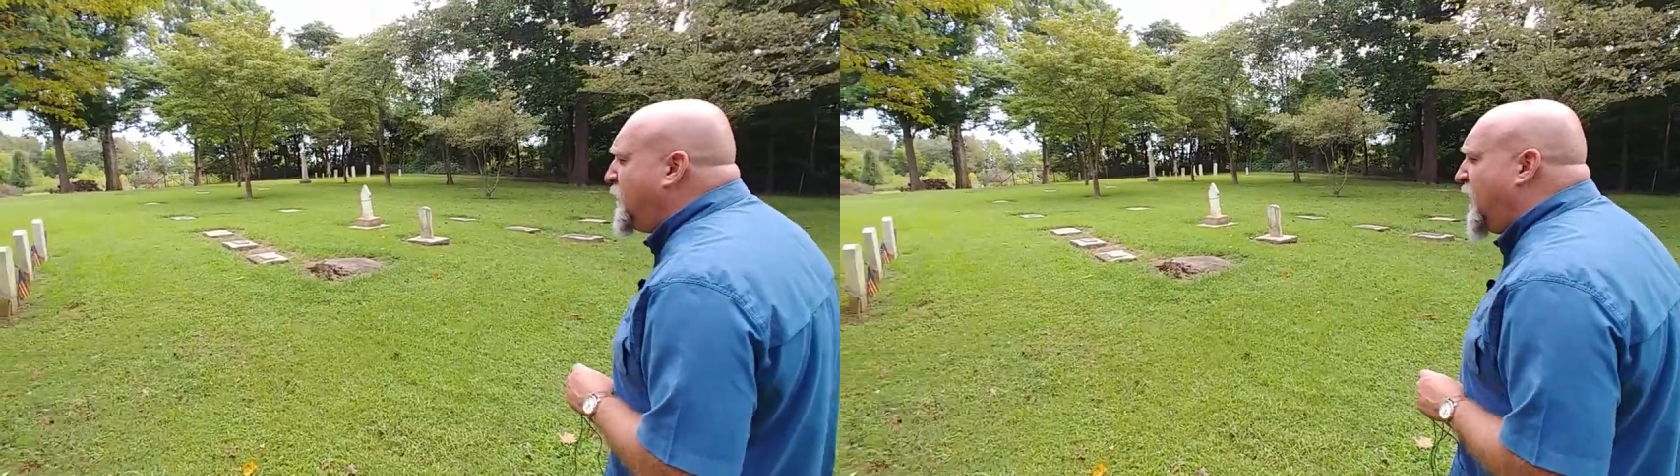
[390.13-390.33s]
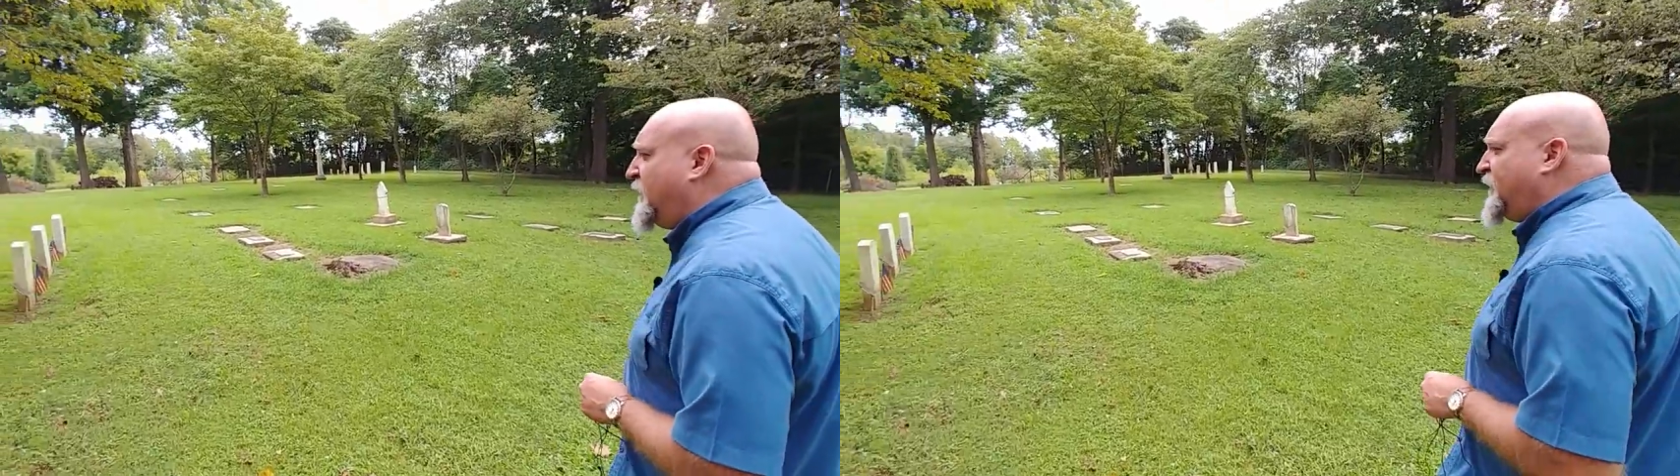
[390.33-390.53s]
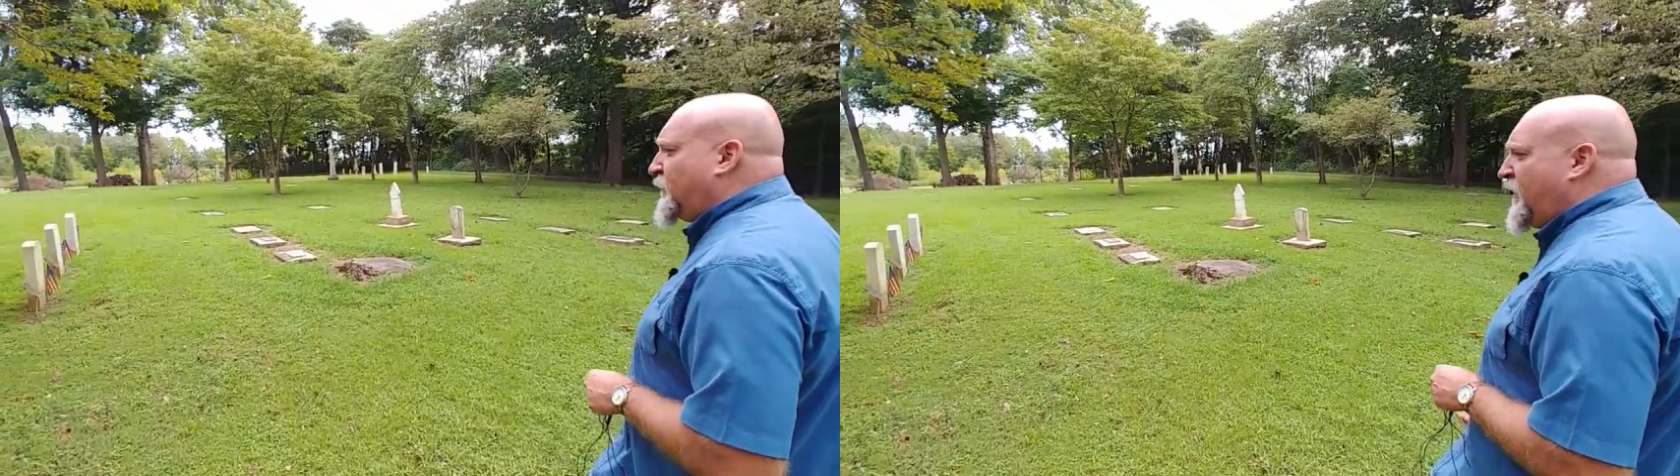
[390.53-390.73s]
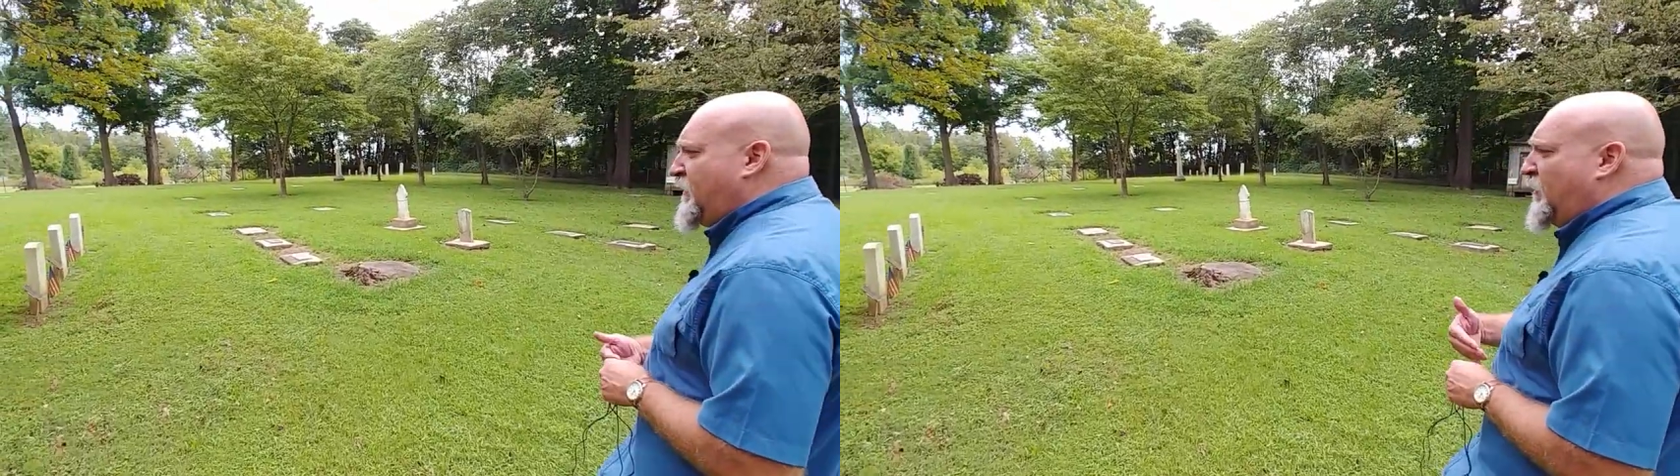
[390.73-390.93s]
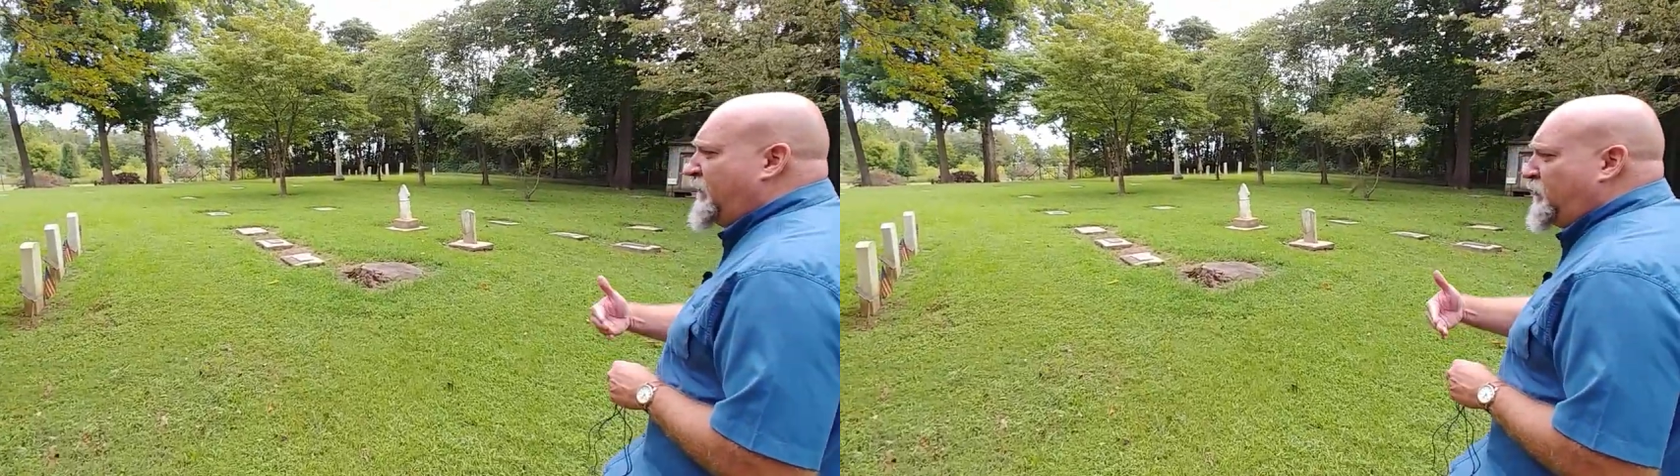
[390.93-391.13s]
we have
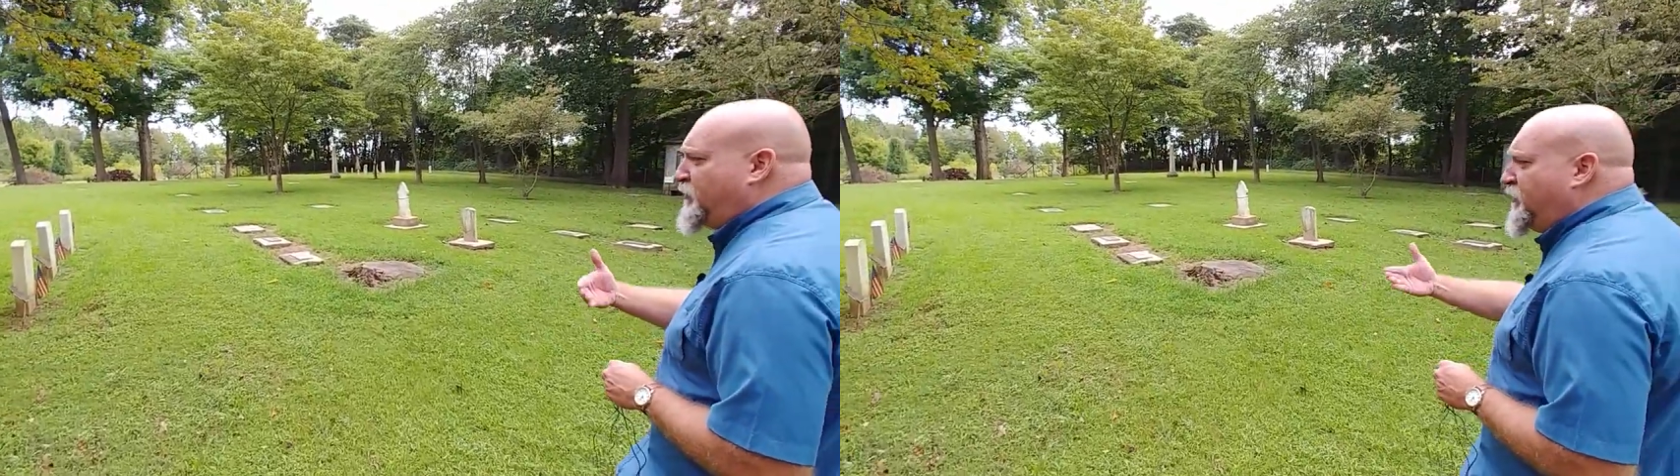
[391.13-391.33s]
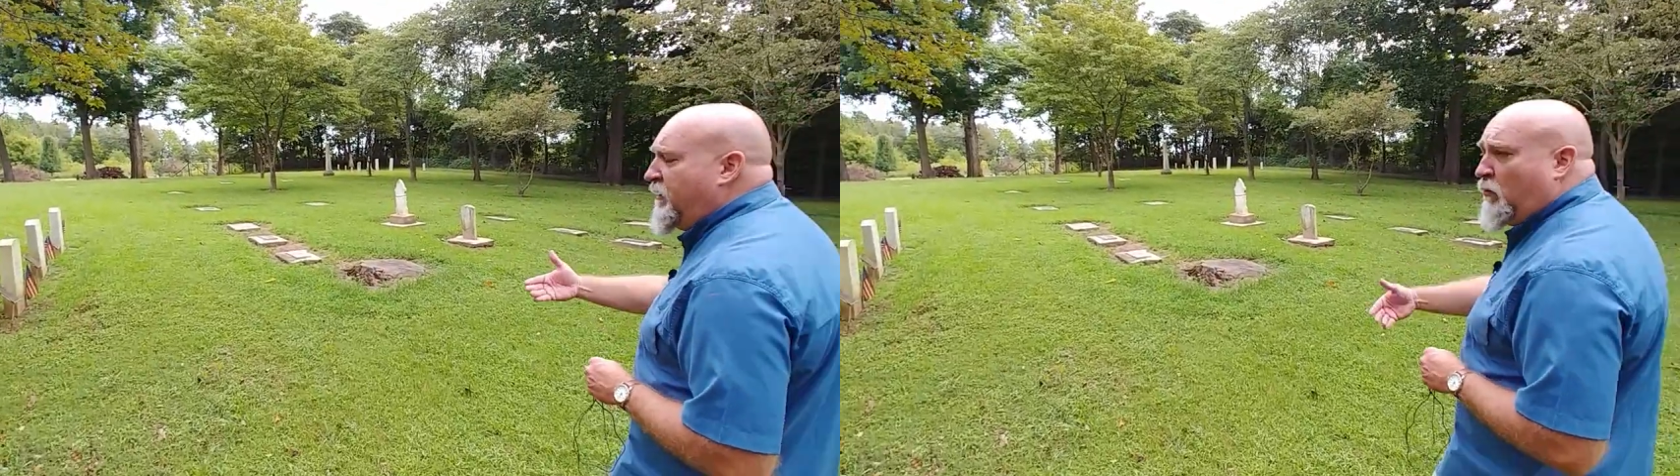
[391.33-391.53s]
3 Revolutionary